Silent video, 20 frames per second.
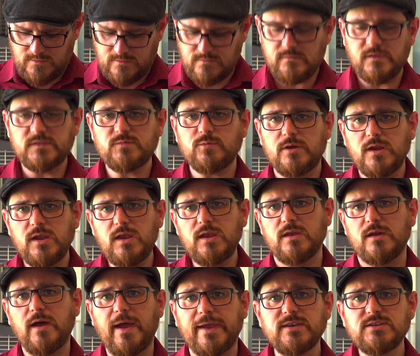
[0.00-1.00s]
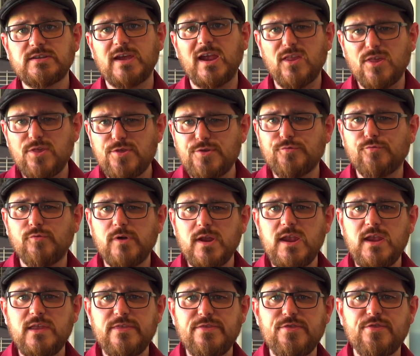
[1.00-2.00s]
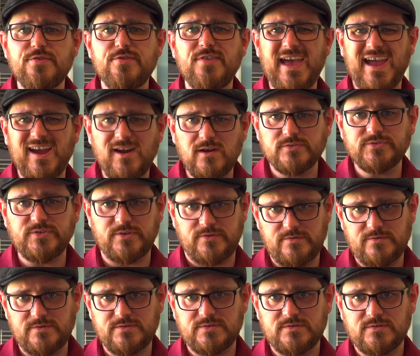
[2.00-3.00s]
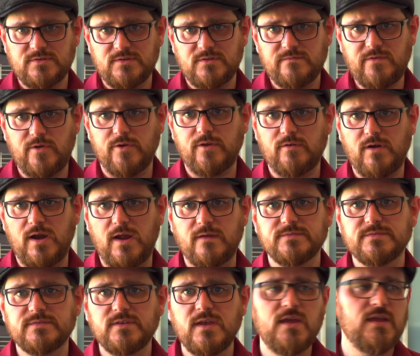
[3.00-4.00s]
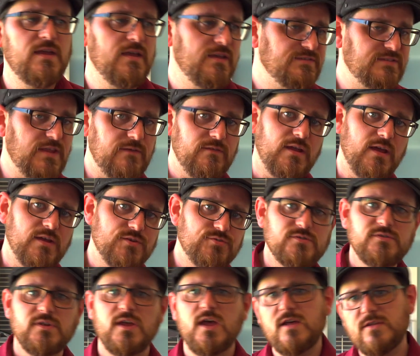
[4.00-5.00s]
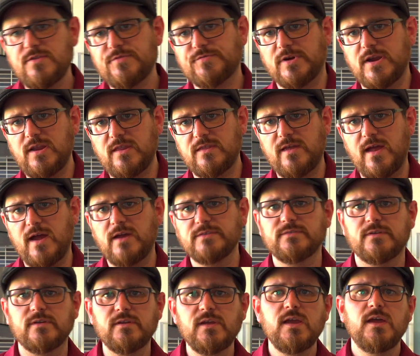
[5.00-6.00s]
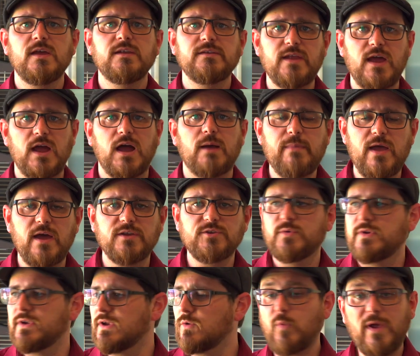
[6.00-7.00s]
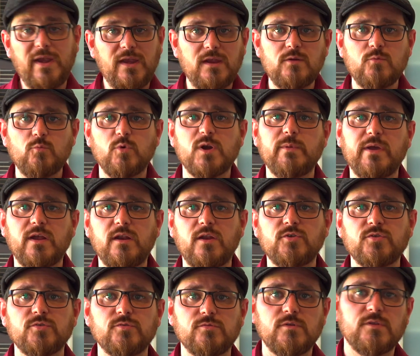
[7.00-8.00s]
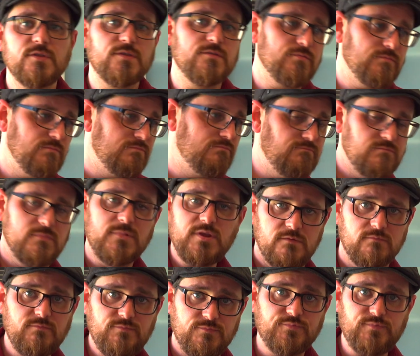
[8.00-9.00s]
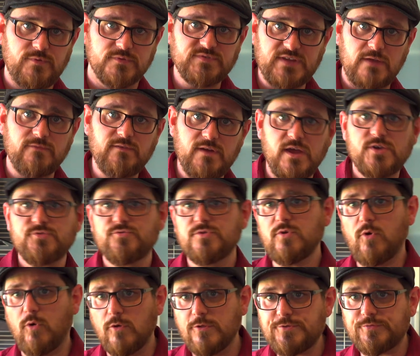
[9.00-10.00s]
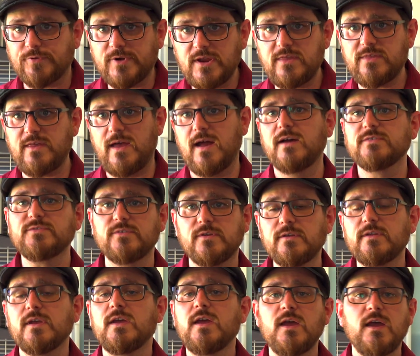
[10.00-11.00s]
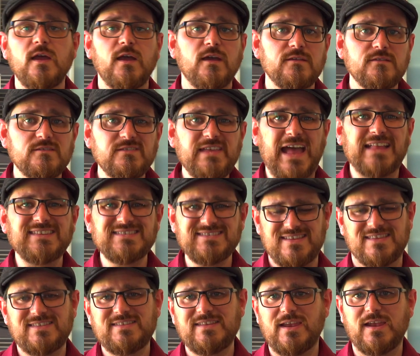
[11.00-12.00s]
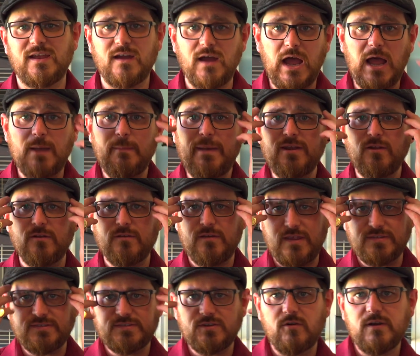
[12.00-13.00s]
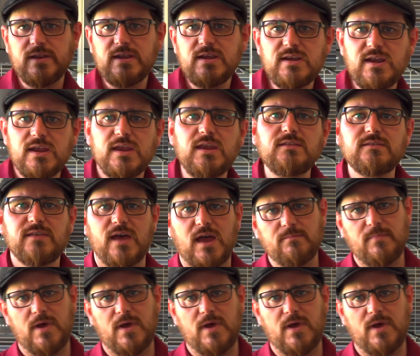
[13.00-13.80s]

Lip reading: This one here, I can take 3,000 photographs. 700, 3,000. Now I'm out doing a wedding, what am I going to do? 700 or 3,000? That's the thing. I may not necessarily need that